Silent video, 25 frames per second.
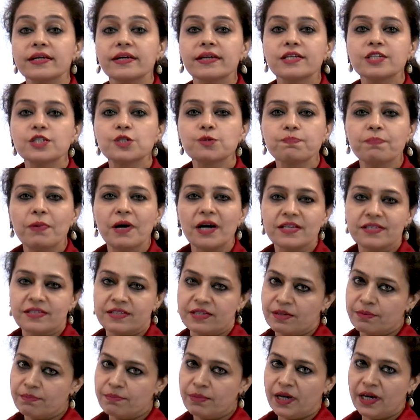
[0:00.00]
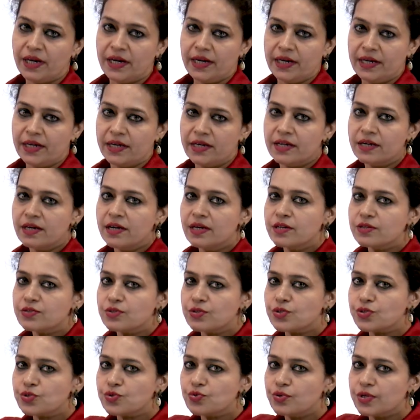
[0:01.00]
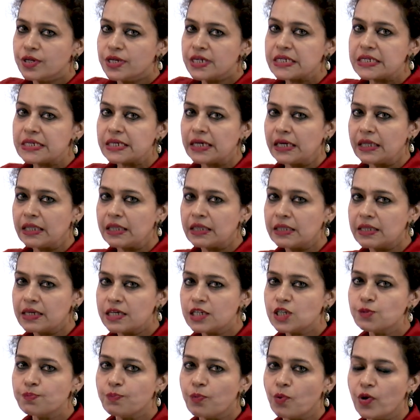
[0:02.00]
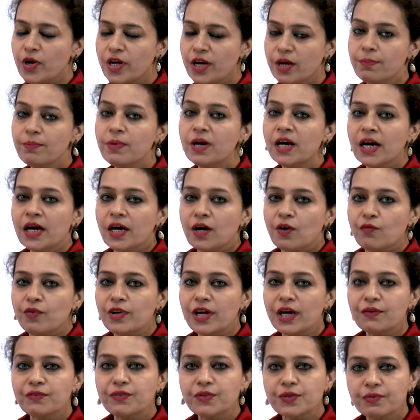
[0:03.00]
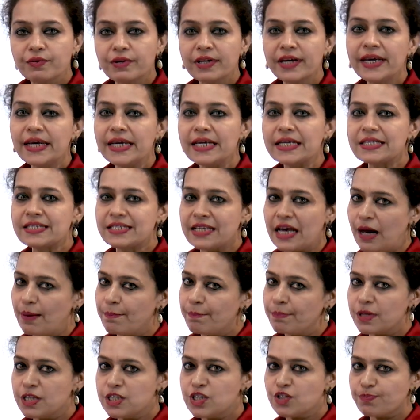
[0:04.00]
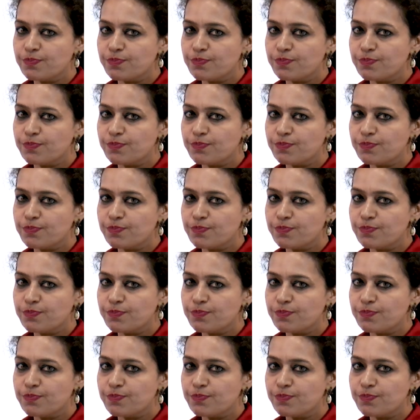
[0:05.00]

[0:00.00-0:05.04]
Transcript: is passing by. So students, in this poem, we have three examples of